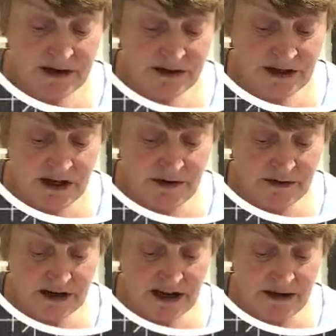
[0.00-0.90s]
So I'm
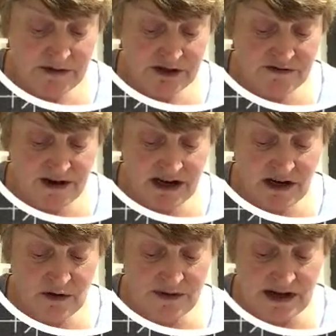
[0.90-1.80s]
going to come straight
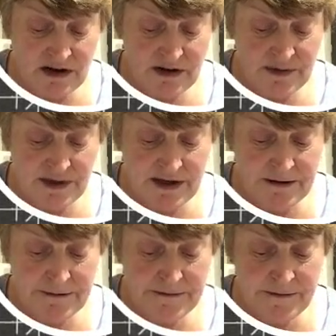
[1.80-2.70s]
along that line there,
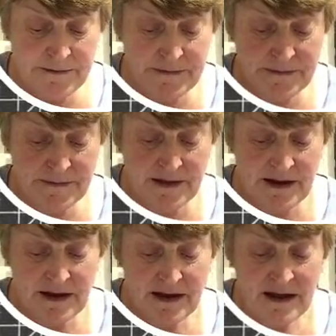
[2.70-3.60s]

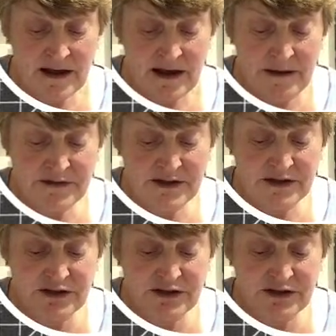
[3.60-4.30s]
up to the